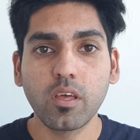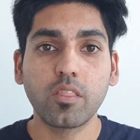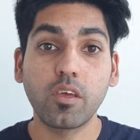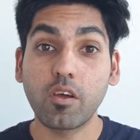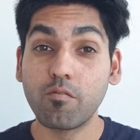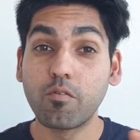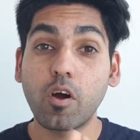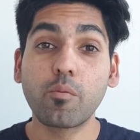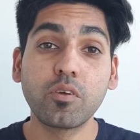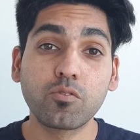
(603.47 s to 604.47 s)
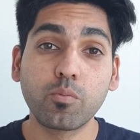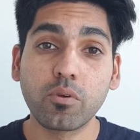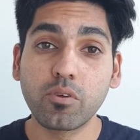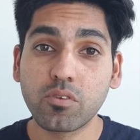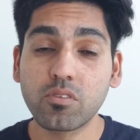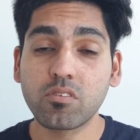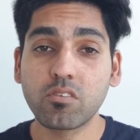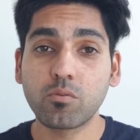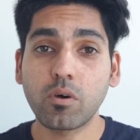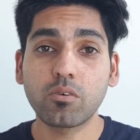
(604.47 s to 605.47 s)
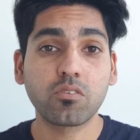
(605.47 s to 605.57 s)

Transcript: they're environmental pollutants as well.